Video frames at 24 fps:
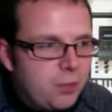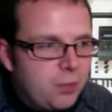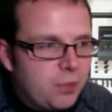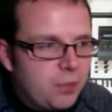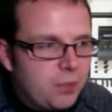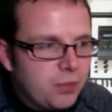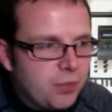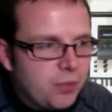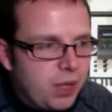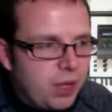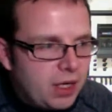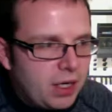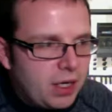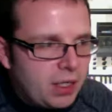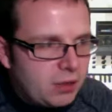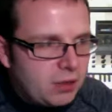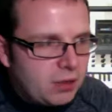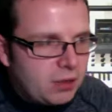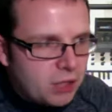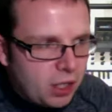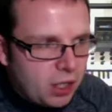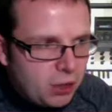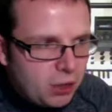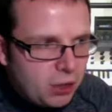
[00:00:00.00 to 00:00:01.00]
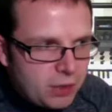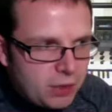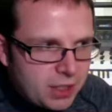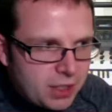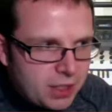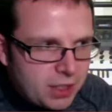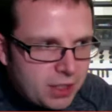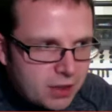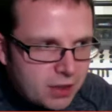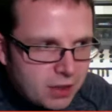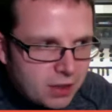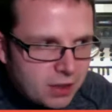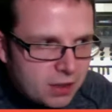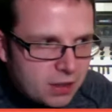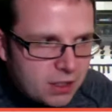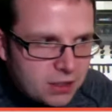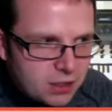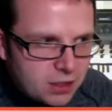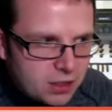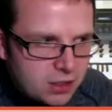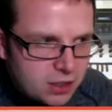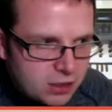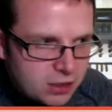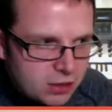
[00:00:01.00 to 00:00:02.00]
And it's only
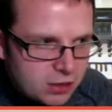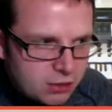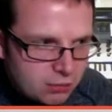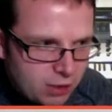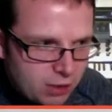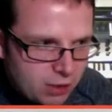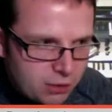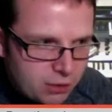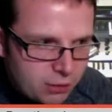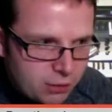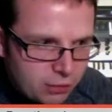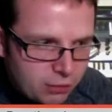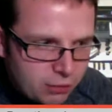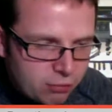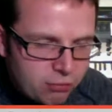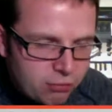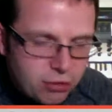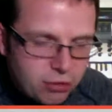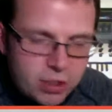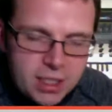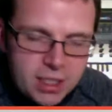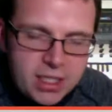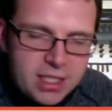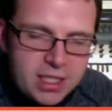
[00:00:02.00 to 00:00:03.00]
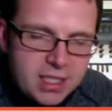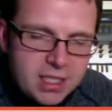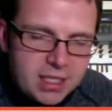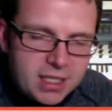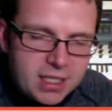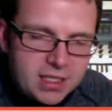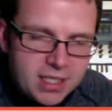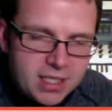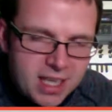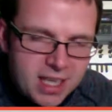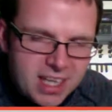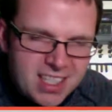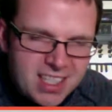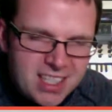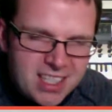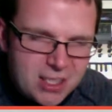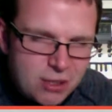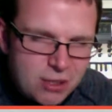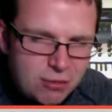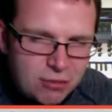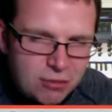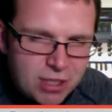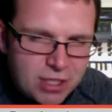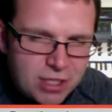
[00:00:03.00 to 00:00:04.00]
it's like 3 years,
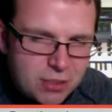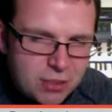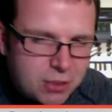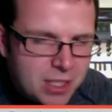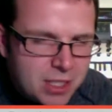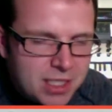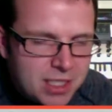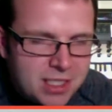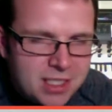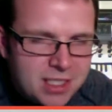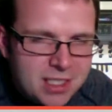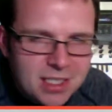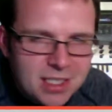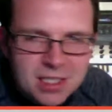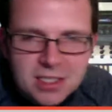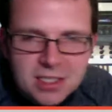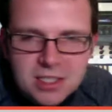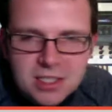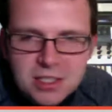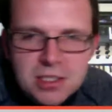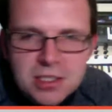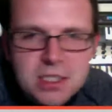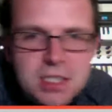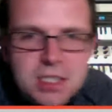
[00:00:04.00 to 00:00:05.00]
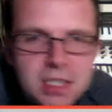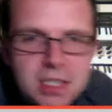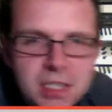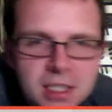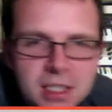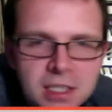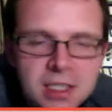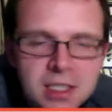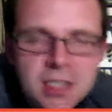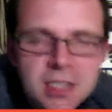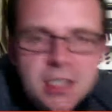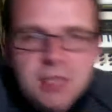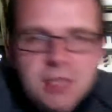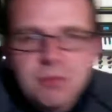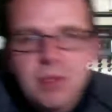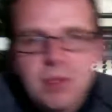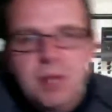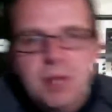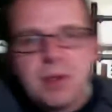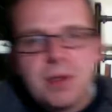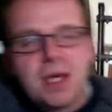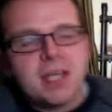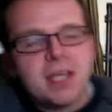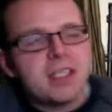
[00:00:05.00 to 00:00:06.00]
83 to 86, I'd say, maybe
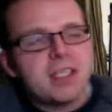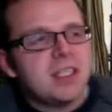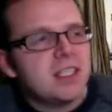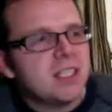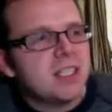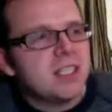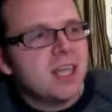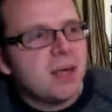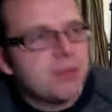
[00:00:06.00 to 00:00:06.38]
87.